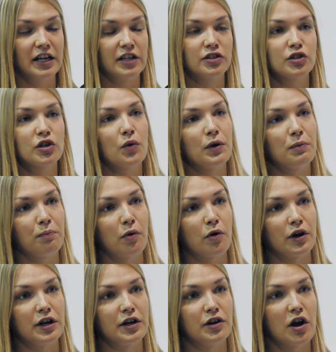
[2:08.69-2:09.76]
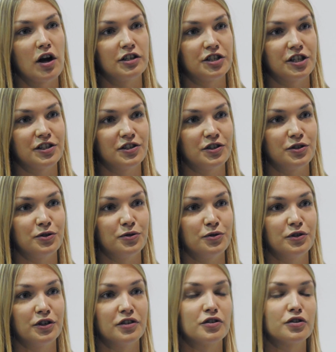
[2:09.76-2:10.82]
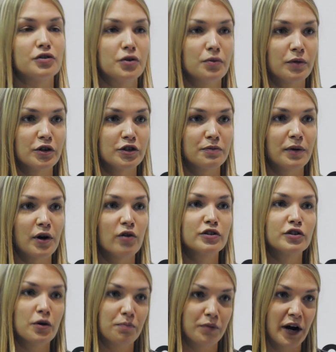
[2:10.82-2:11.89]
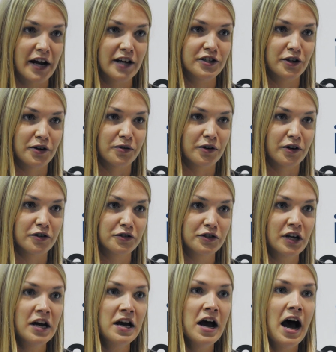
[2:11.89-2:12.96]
It's so important, not just to consumers, but also brand owners.